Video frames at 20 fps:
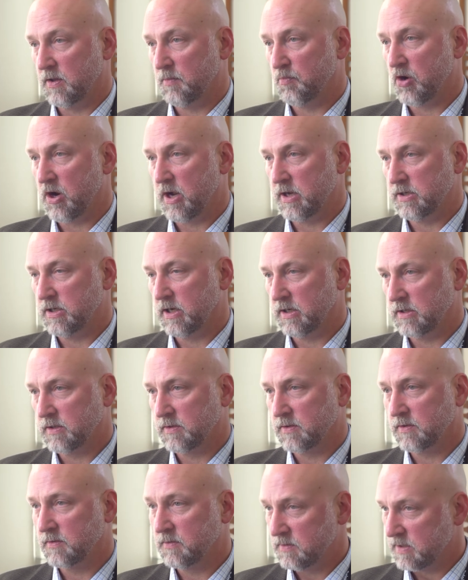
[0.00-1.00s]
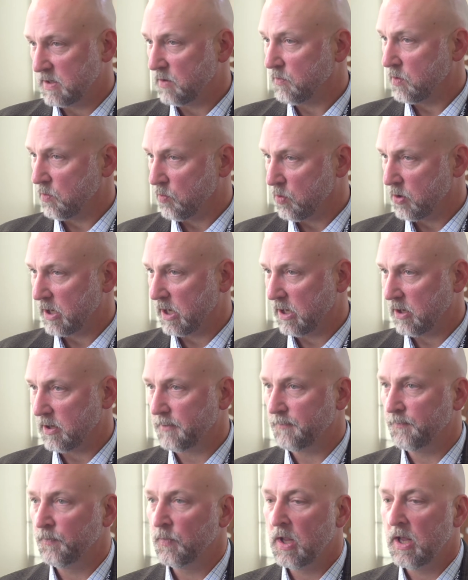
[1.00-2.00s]
the projects that we're working
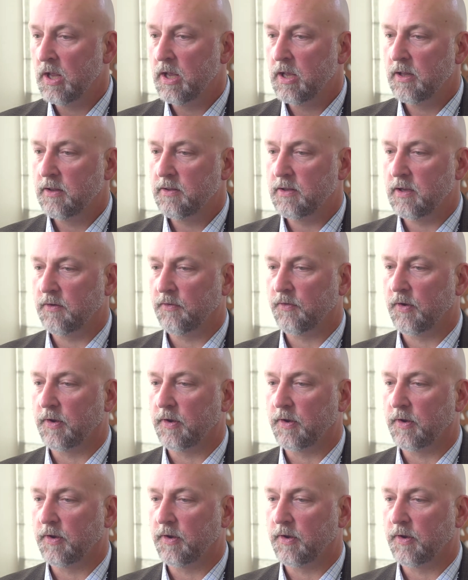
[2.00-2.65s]
on. There's